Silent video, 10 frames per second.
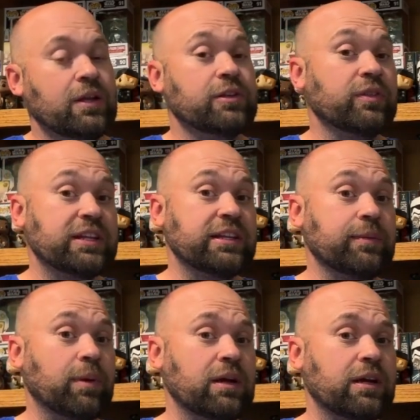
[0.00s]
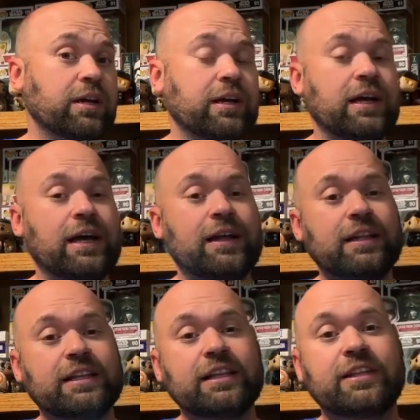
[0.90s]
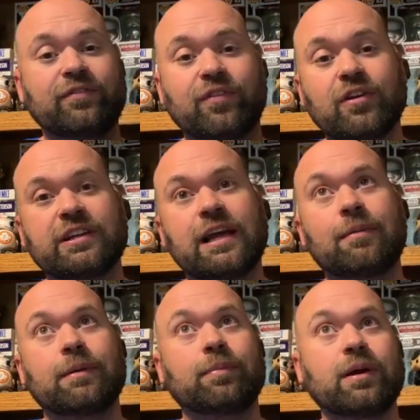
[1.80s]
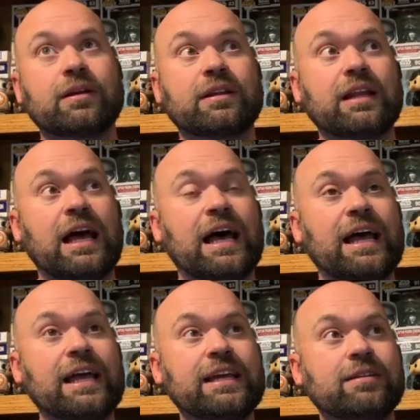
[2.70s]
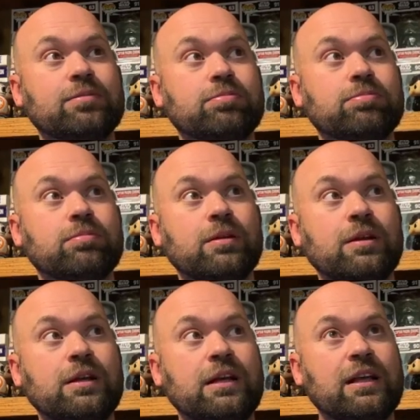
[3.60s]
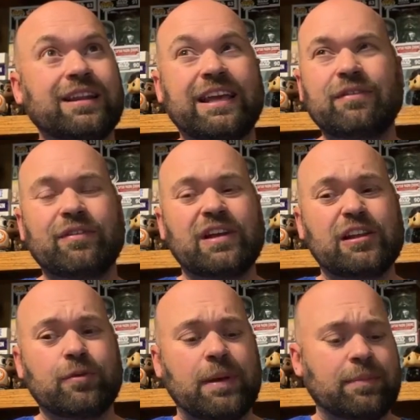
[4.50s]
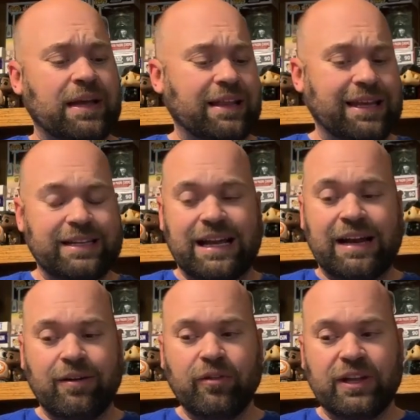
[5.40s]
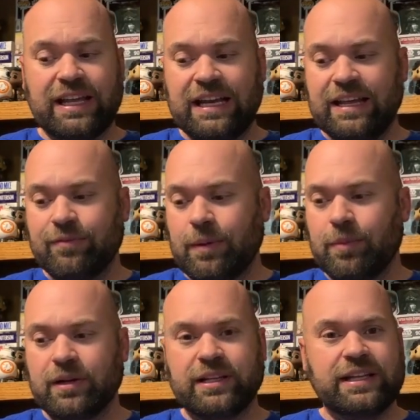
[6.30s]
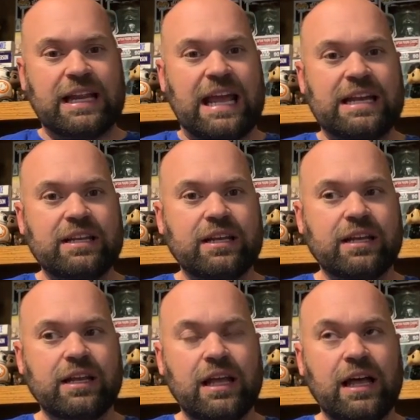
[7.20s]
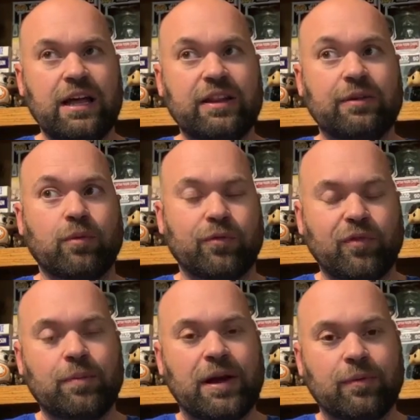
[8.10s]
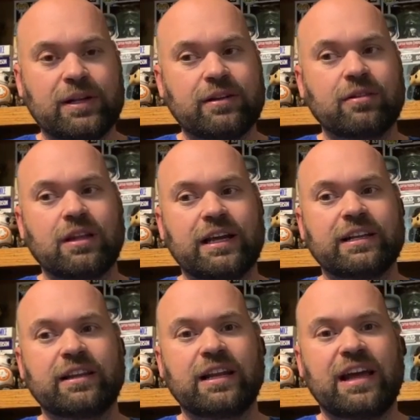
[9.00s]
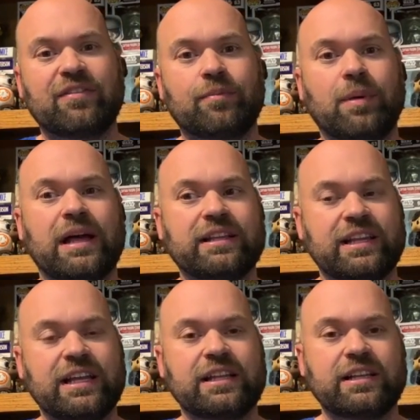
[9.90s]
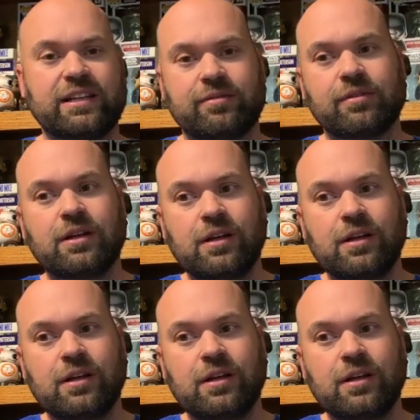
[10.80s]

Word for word: so this is the book. Uh, this is the first comic book that I like. Even if I look back my collection, I don't know that any of my books date uh, that were from my original collection that I haven't bought since,